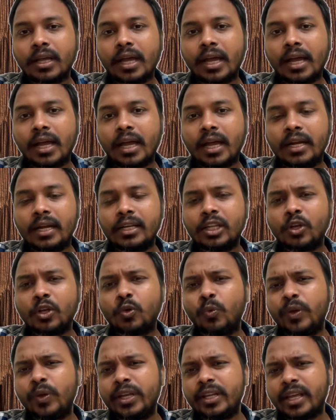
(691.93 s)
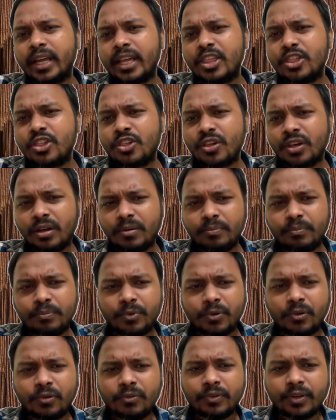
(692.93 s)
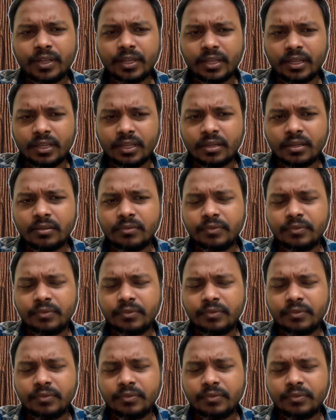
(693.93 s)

and the queen can jump over here